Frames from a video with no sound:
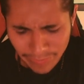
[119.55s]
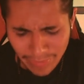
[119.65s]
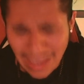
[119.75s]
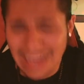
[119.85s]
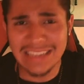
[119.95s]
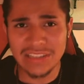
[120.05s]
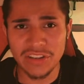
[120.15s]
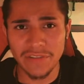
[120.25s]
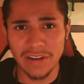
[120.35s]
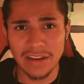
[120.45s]
And it, you're
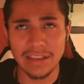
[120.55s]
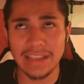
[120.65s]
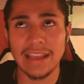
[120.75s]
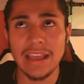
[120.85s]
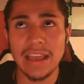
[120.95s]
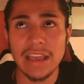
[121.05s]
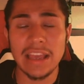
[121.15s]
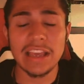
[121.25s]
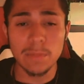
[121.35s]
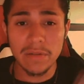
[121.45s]
very like, it
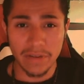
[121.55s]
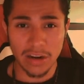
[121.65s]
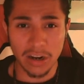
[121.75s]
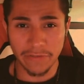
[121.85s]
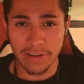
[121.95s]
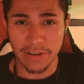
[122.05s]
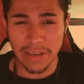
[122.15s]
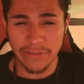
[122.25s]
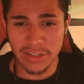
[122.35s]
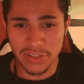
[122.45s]
can be very
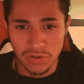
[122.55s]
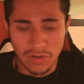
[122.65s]
unforgiving too.